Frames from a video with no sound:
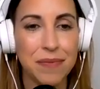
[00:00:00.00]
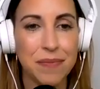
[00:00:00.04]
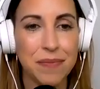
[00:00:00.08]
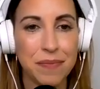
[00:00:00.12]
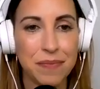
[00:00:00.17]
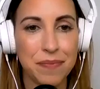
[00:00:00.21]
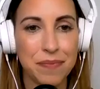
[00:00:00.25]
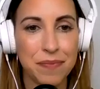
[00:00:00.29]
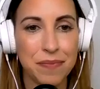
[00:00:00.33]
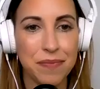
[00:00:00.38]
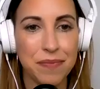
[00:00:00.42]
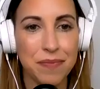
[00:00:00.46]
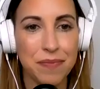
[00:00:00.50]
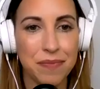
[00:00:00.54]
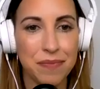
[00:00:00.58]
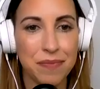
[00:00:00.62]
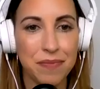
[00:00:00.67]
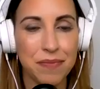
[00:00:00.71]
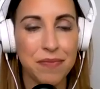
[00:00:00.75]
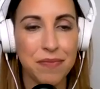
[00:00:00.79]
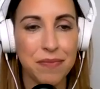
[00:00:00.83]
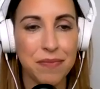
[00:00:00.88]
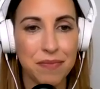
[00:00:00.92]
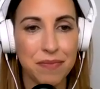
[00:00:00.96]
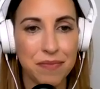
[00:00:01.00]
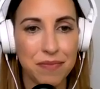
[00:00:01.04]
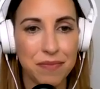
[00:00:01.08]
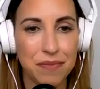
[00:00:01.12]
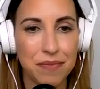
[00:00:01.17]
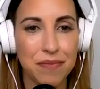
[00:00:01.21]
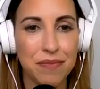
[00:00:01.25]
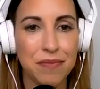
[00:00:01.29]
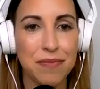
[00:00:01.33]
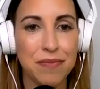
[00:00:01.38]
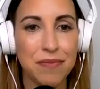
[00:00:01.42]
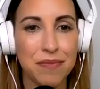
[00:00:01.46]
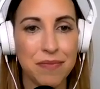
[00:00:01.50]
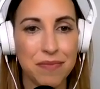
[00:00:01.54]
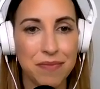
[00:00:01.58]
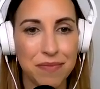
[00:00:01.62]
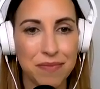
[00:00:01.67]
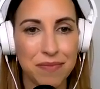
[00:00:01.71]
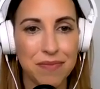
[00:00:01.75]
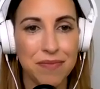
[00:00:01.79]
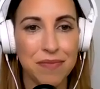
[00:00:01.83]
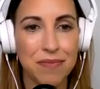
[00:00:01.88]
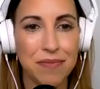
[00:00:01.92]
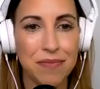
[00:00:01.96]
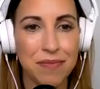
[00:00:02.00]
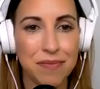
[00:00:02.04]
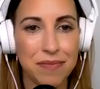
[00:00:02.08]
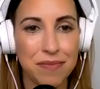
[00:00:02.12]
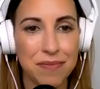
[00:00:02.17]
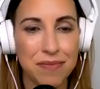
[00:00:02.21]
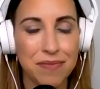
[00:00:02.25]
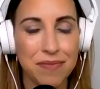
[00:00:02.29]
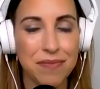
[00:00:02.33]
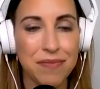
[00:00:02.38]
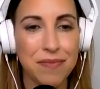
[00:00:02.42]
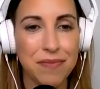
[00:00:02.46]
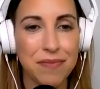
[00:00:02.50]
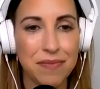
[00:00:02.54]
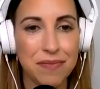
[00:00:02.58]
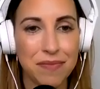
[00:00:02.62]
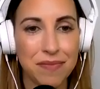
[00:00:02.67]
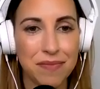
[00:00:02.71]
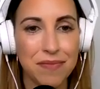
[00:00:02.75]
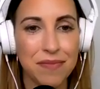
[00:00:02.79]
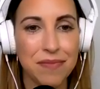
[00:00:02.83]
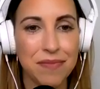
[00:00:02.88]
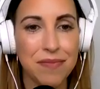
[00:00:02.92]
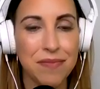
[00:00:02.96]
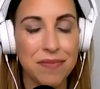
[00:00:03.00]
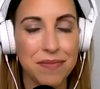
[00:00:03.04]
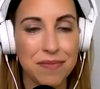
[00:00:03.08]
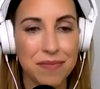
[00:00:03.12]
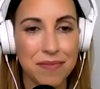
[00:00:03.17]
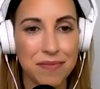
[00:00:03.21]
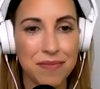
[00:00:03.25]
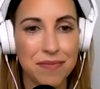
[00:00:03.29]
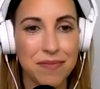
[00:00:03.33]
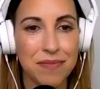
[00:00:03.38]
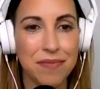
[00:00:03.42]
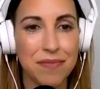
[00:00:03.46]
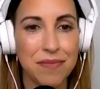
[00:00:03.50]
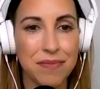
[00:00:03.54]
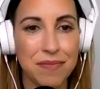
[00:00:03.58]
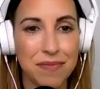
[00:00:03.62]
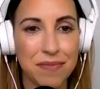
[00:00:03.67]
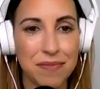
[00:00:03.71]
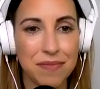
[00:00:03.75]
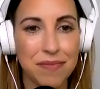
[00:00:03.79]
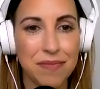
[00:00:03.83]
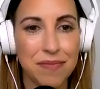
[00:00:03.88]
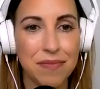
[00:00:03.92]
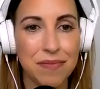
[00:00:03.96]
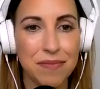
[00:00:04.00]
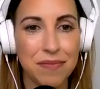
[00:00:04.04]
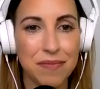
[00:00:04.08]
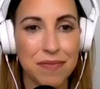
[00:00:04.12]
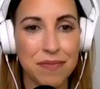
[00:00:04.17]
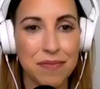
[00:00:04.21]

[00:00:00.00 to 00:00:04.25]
This person isn't speaking.